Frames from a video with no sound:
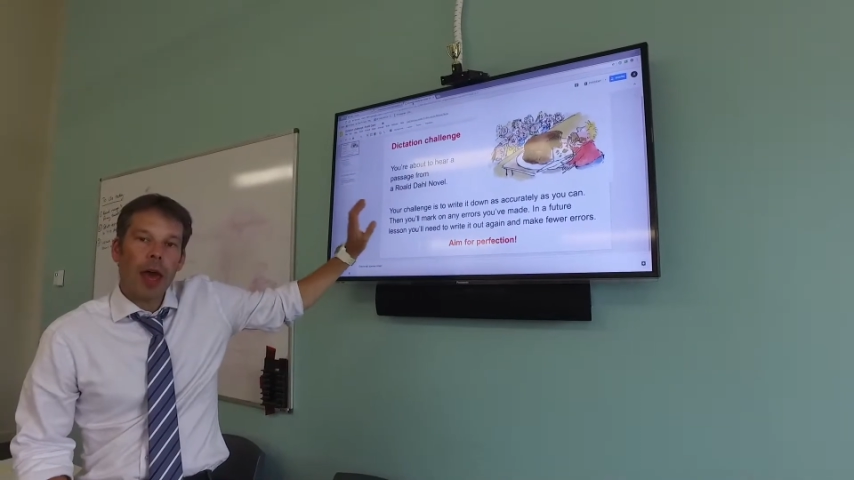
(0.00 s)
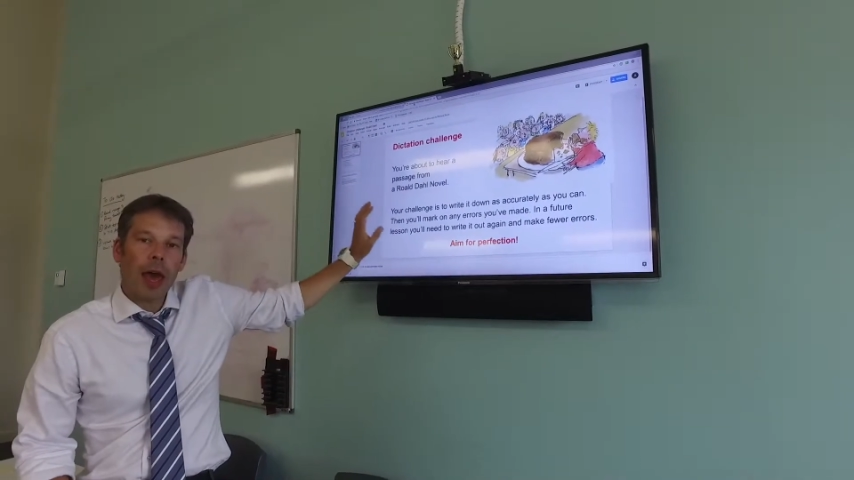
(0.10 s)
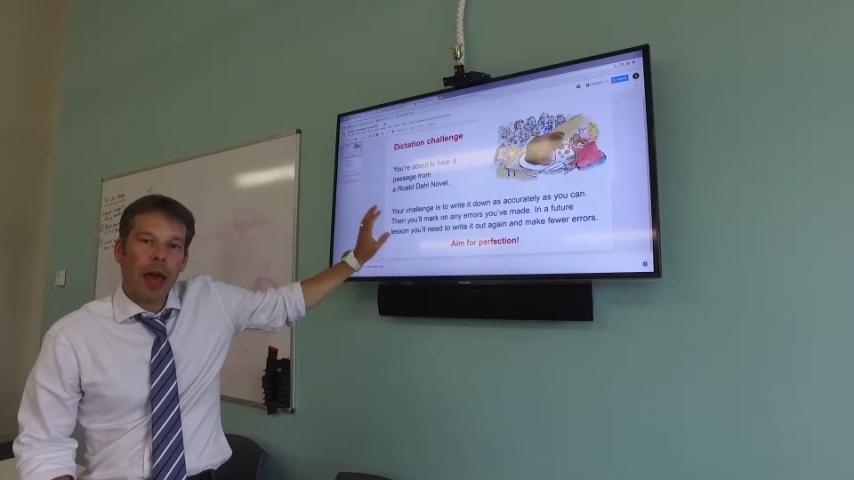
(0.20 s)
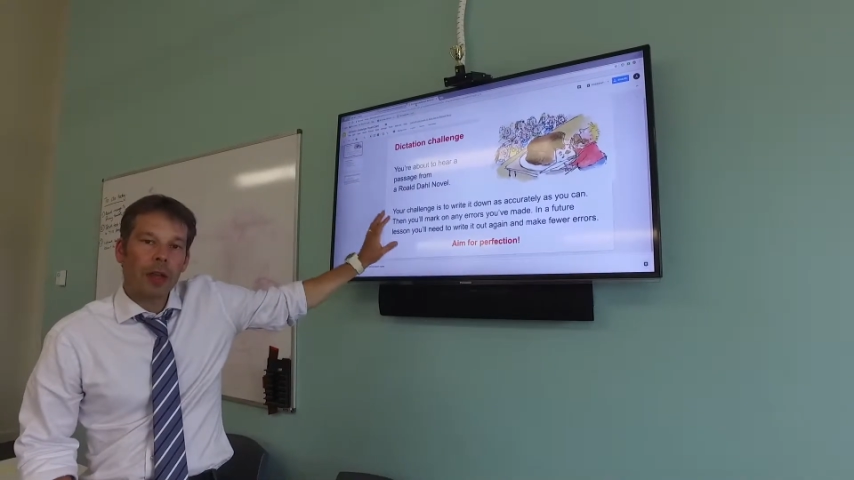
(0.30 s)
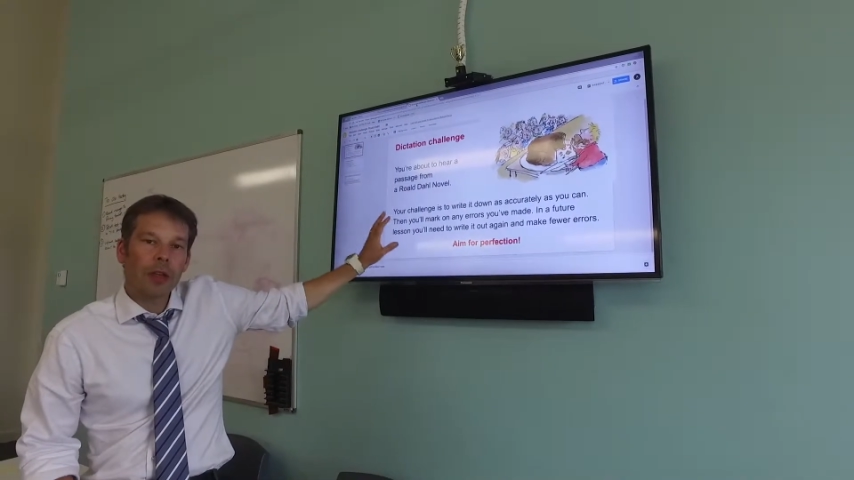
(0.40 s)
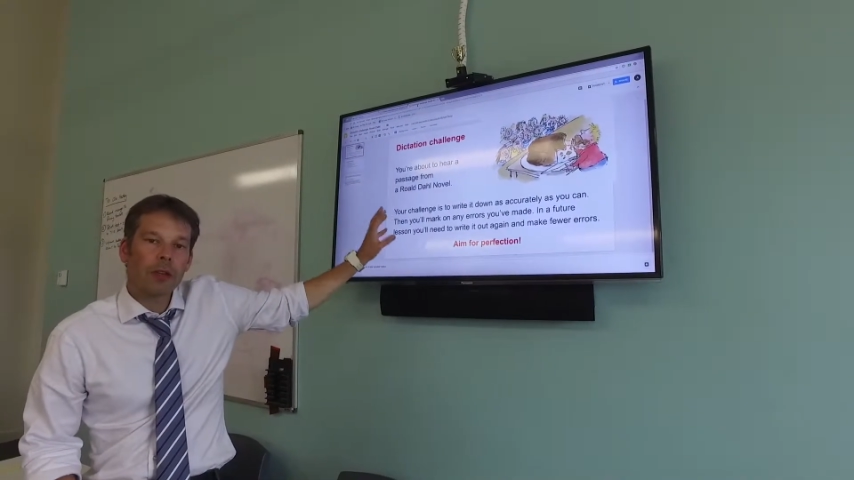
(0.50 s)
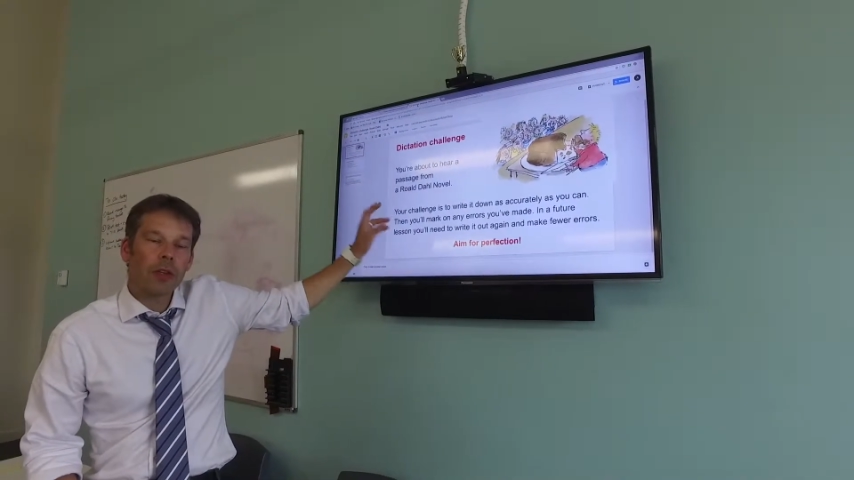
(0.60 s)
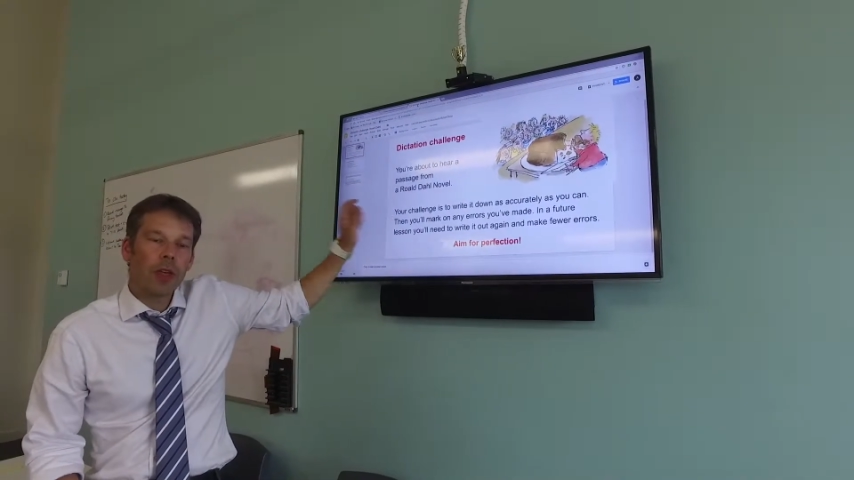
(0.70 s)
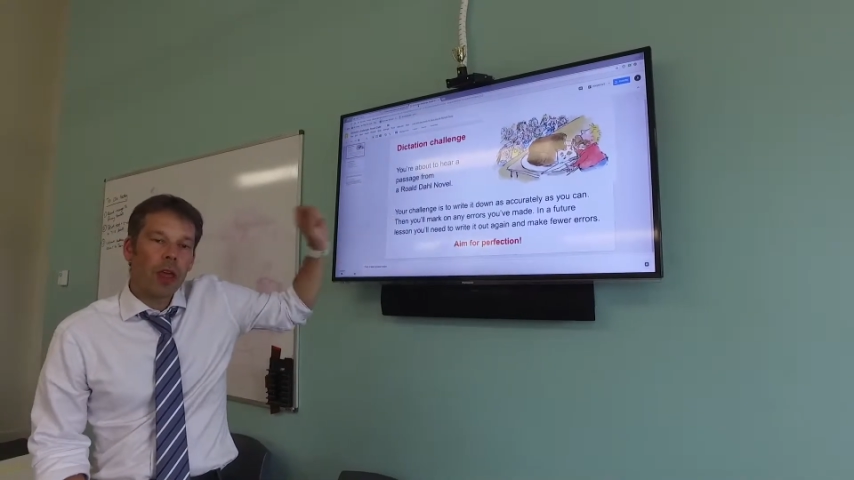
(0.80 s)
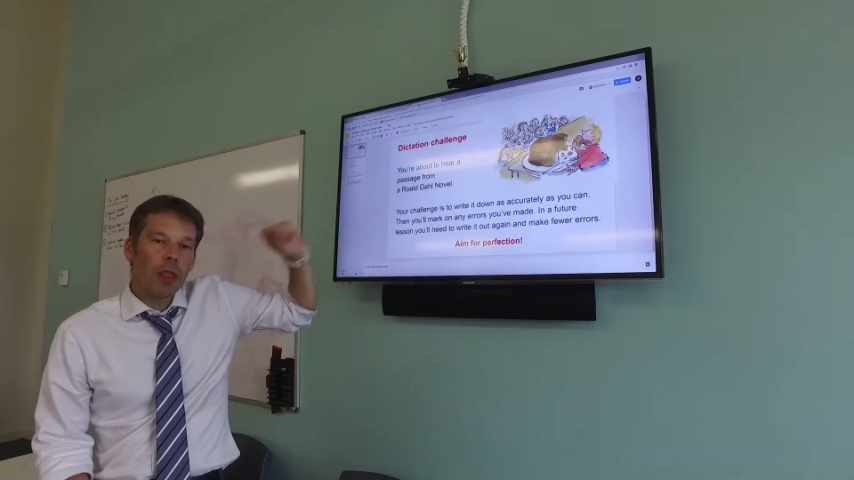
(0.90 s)
and
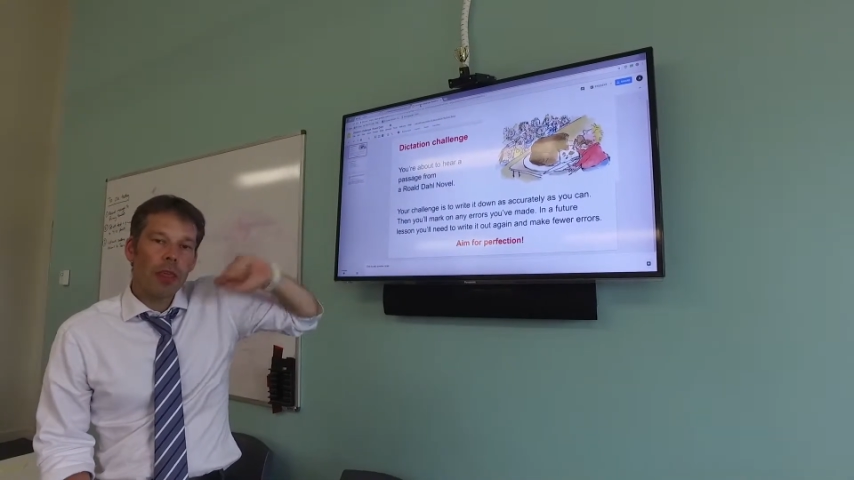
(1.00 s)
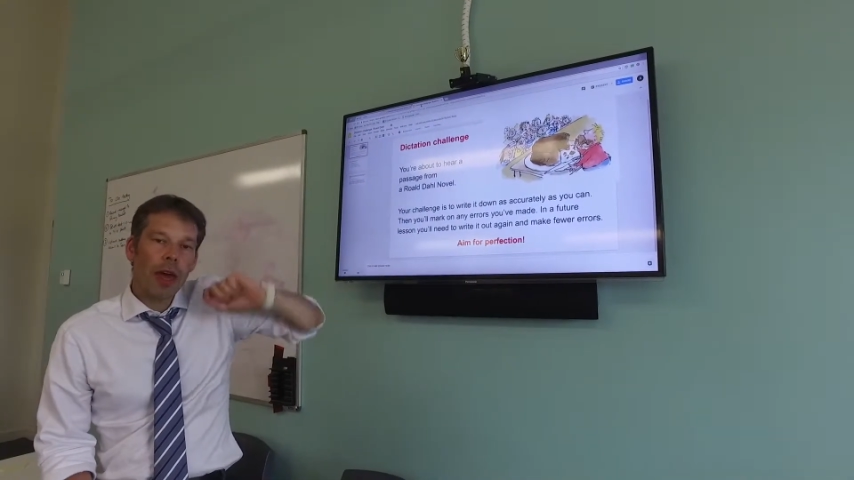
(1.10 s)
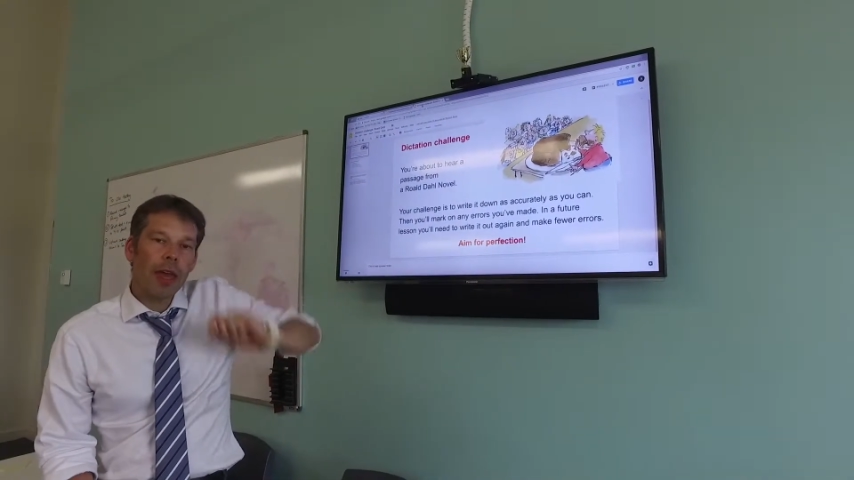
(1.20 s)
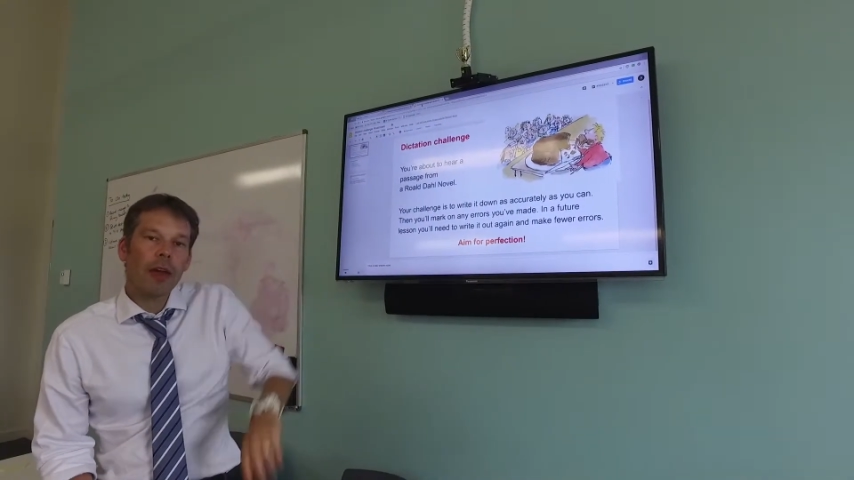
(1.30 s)
they